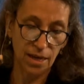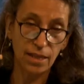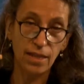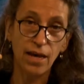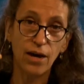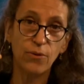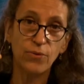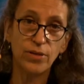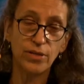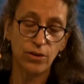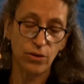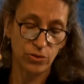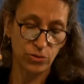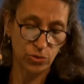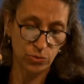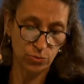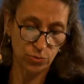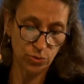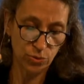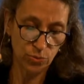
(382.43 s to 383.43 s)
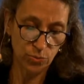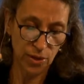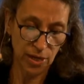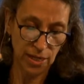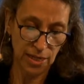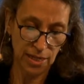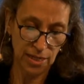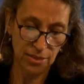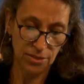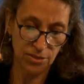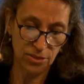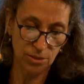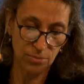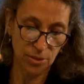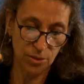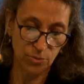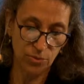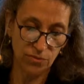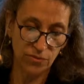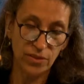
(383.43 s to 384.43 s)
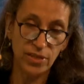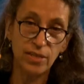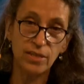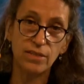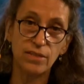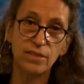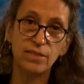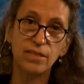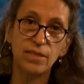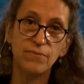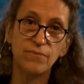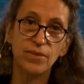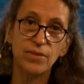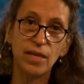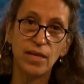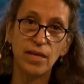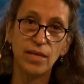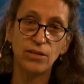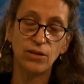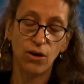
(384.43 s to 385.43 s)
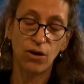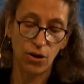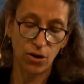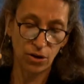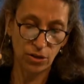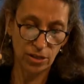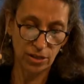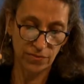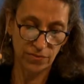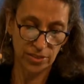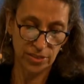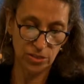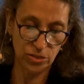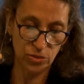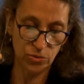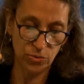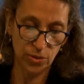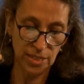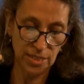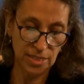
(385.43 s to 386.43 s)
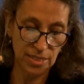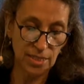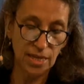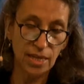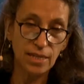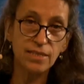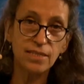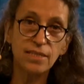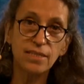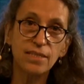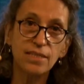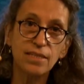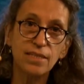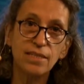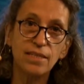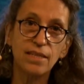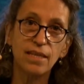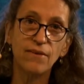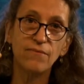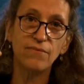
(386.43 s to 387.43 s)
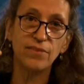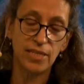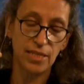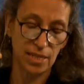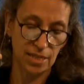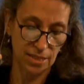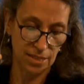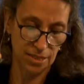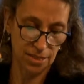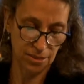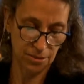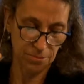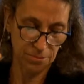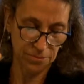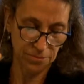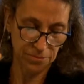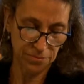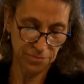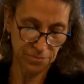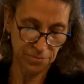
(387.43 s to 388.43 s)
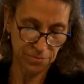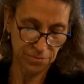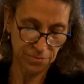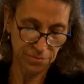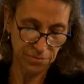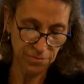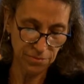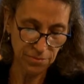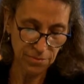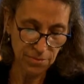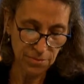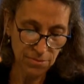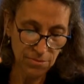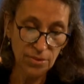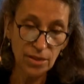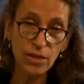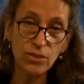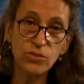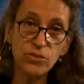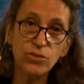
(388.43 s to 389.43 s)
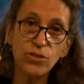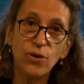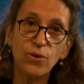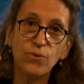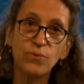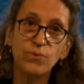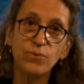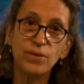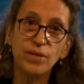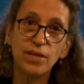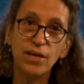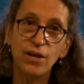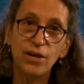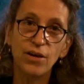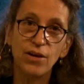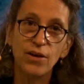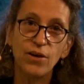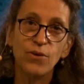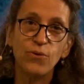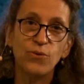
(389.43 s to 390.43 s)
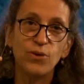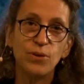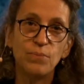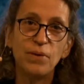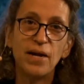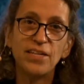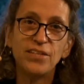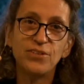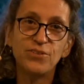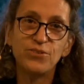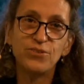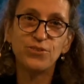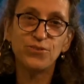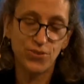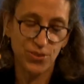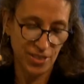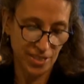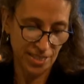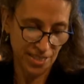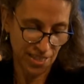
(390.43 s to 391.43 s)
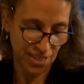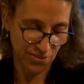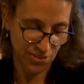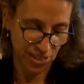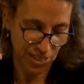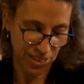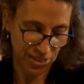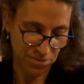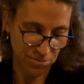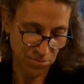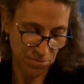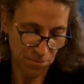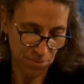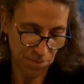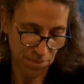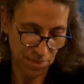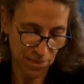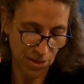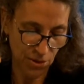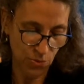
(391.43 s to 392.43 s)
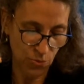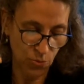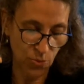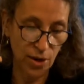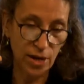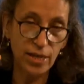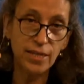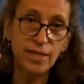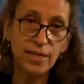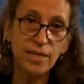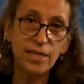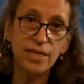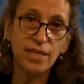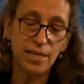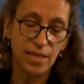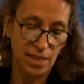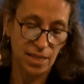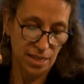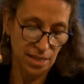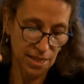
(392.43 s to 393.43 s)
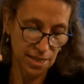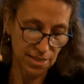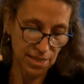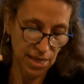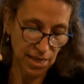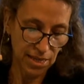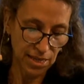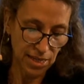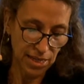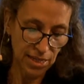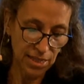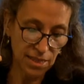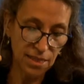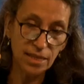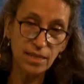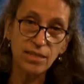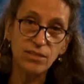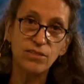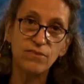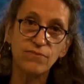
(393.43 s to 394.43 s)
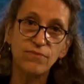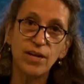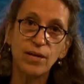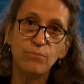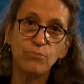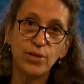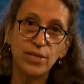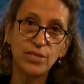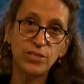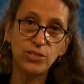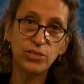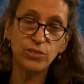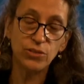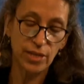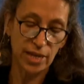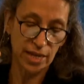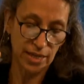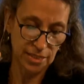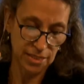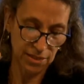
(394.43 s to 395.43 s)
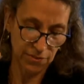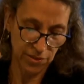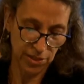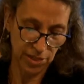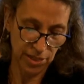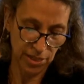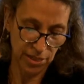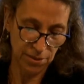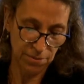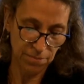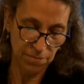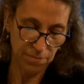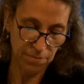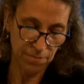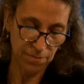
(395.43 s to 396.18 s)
allowing our true radiance to be revealed in all of its transcendent loveliness. So, reminders for this evening. One is that healing is a vibrational activity.